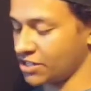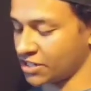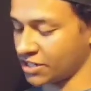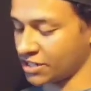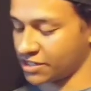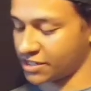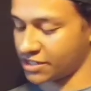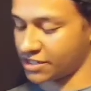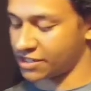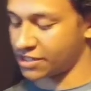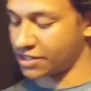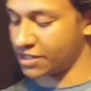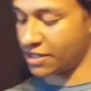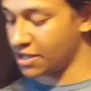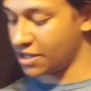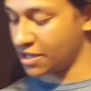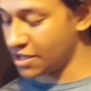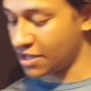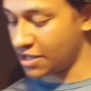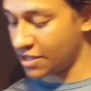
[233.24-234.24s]
hinges,
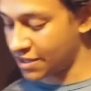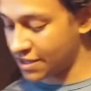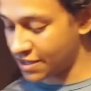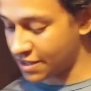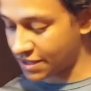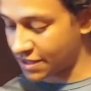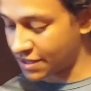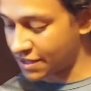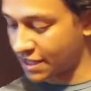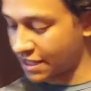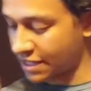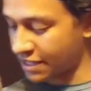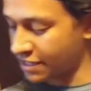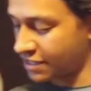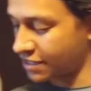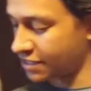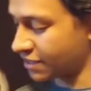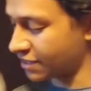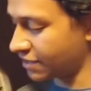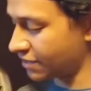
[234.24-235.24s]

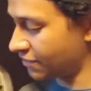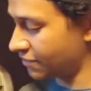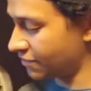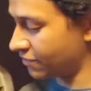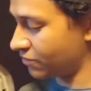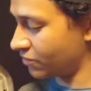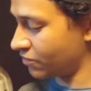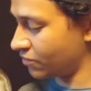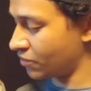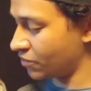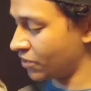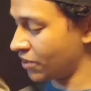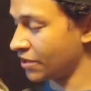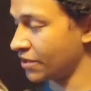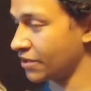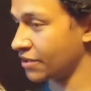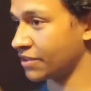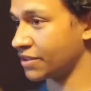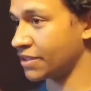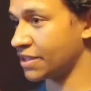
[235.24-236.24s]
this
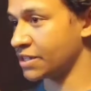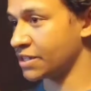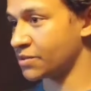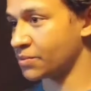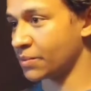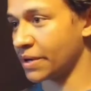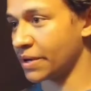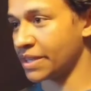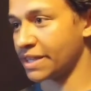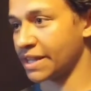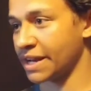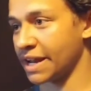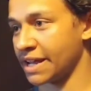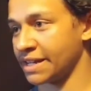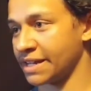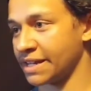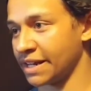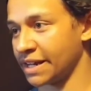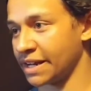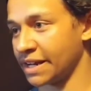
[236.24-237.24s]
way that
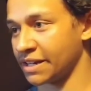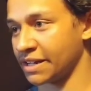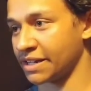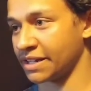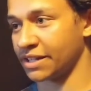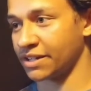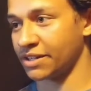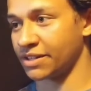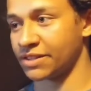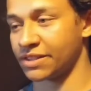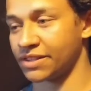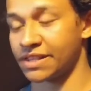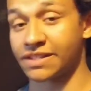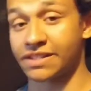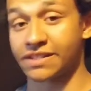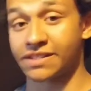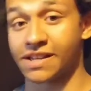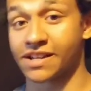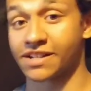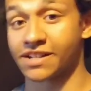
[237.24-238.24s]
I did it on here,
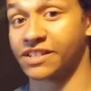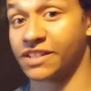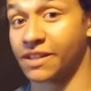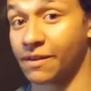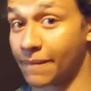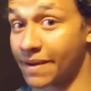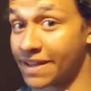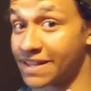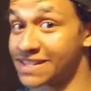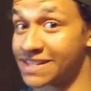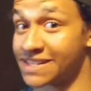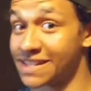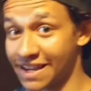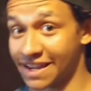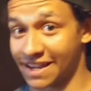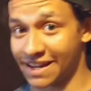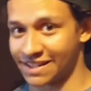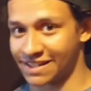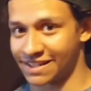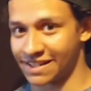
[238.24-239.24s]
this is actually my
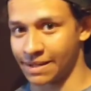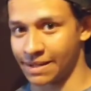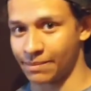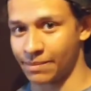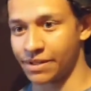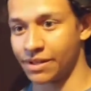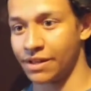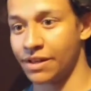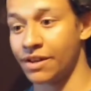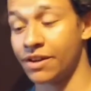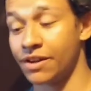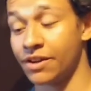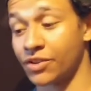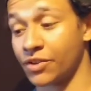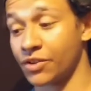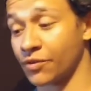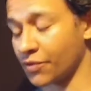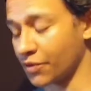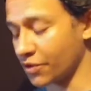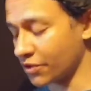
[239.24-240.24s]
second attempt.
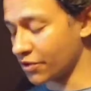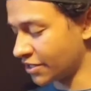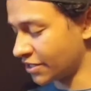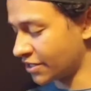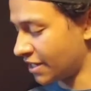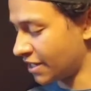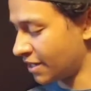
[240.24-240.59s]
The first